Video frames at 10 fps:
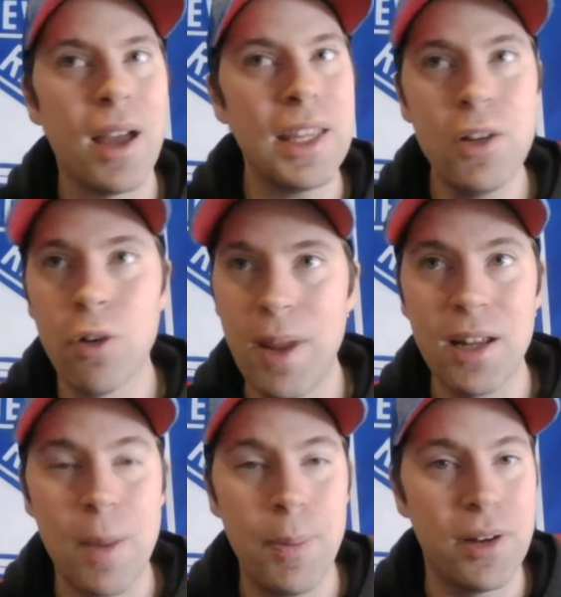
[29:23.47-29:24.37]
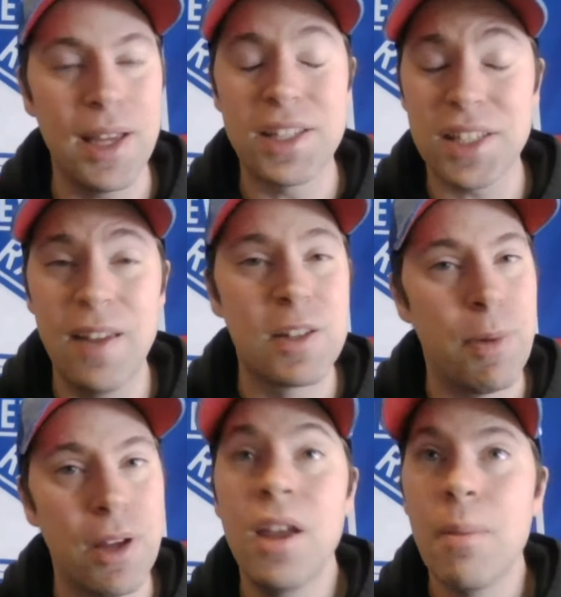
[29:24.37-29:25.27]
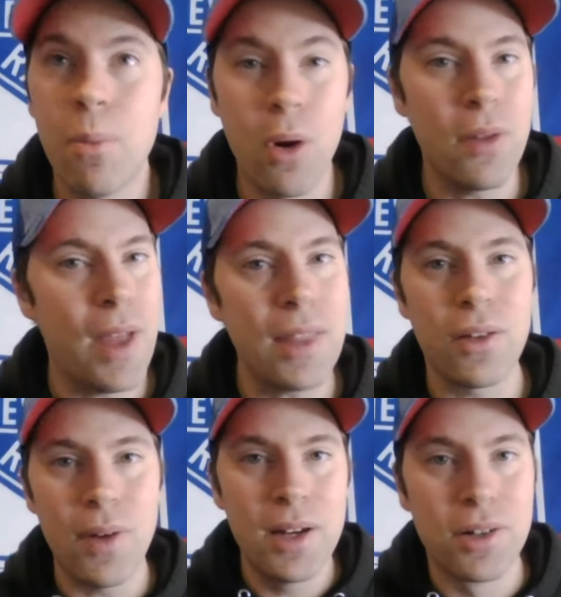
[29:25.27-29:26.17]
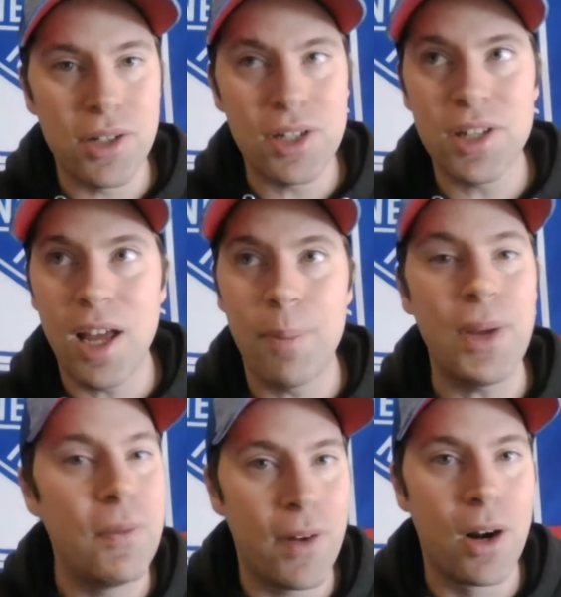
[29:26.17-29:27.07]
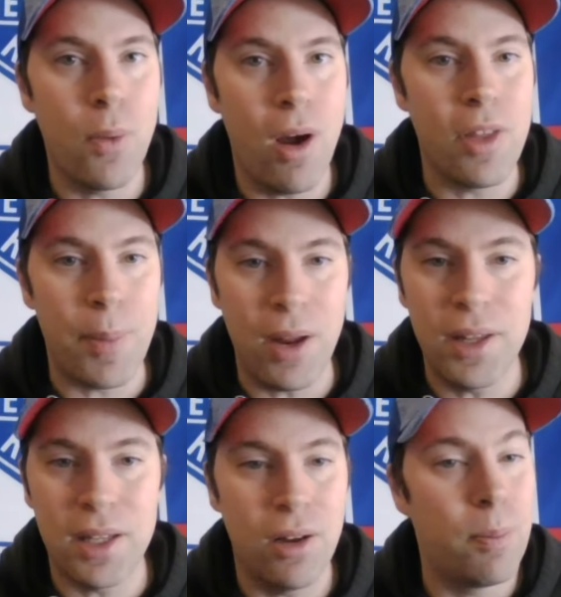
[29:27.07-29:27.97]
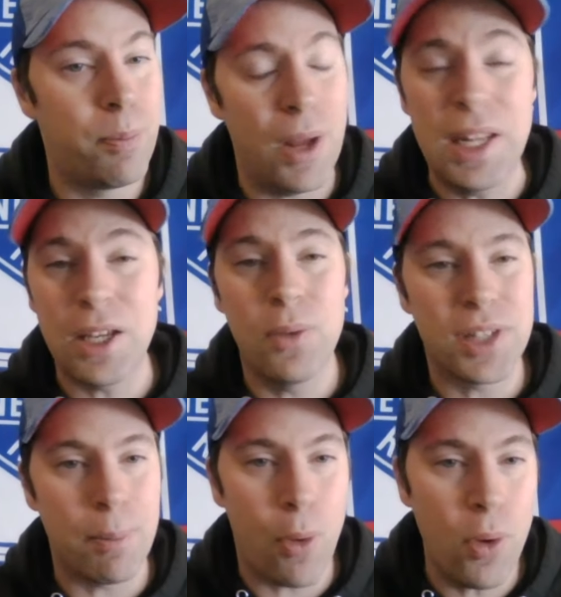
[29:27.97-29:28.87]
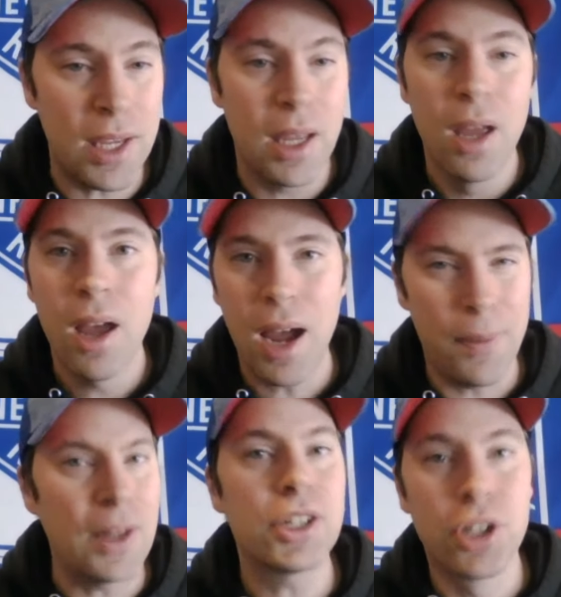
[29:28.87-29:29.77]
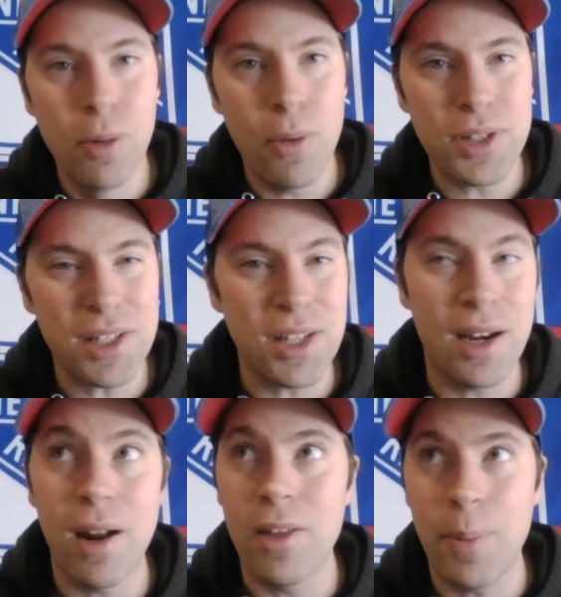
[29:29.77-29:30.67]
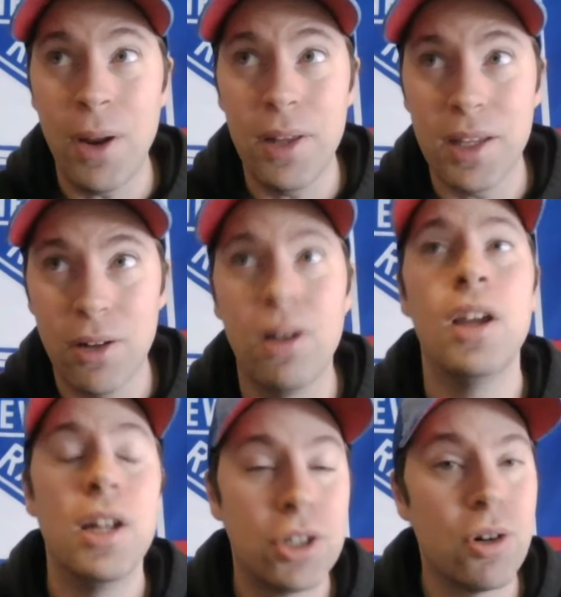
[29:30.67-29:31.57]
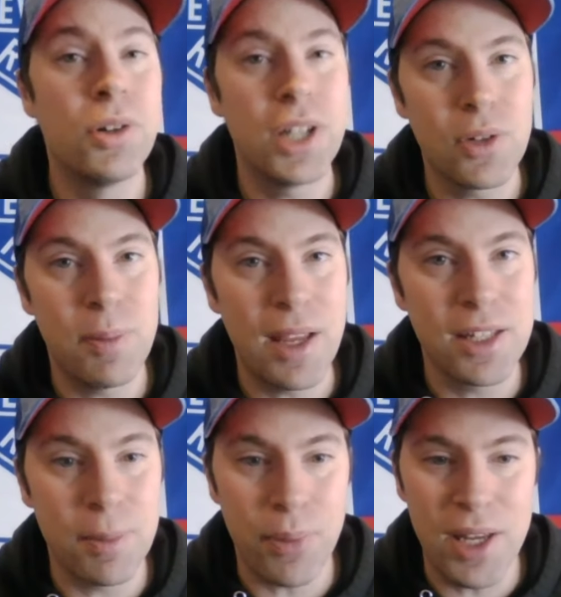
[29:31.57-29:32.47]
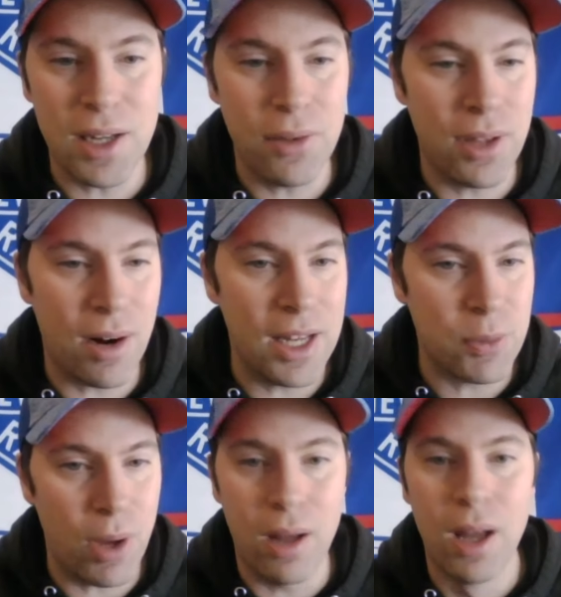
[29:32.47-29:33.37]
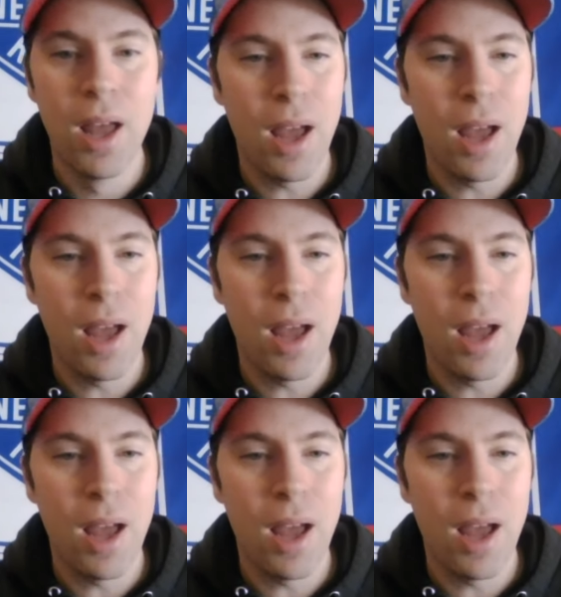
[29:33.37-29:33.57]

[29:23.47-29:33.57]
Igor made a couple of nice saves, but more than that, the Rangers just played very well on the penalty kill. Penalty kill was on point. I thought Trouba was a standout on the penalty kill. Trocheck was making some plays out there as well.